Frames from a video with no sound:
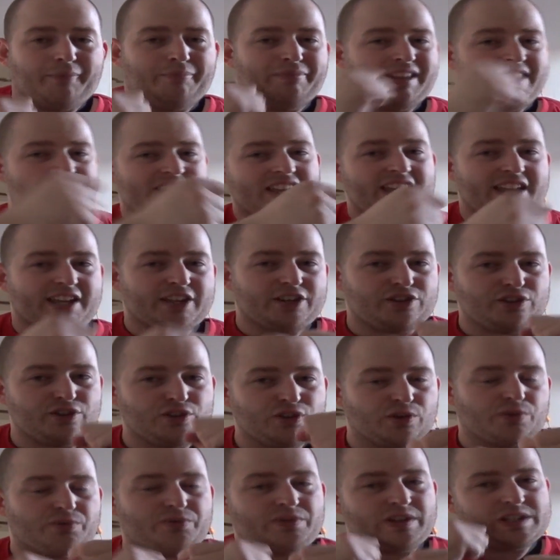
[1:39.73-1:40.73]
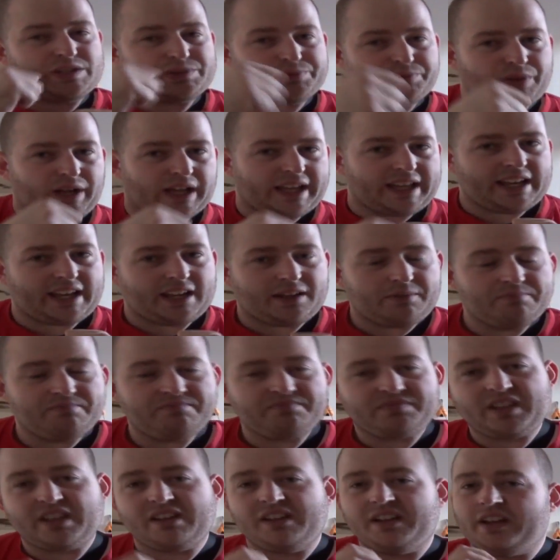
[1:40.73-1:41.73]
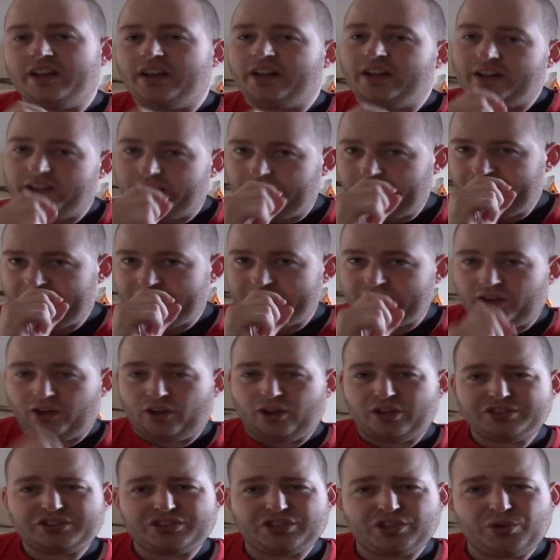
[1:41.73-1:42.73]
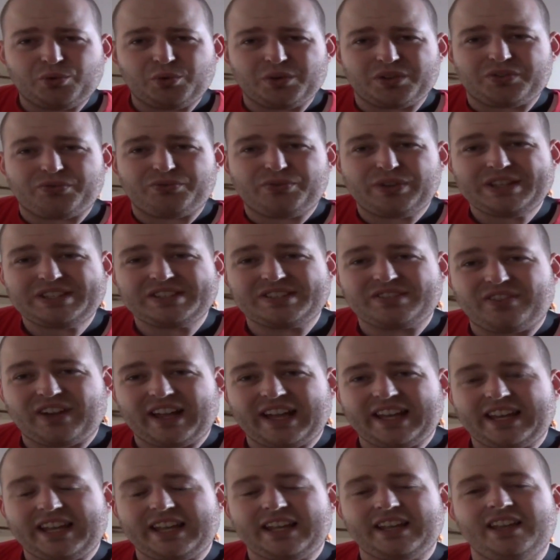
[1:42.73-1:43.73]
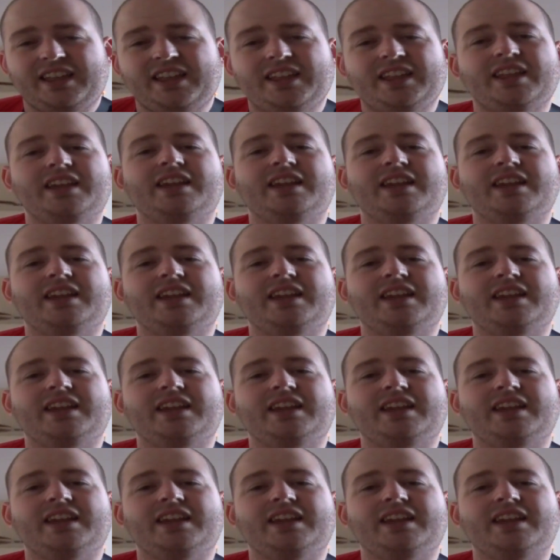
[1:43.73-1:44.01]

Then they could do their fist fighting. Also with fist fighting,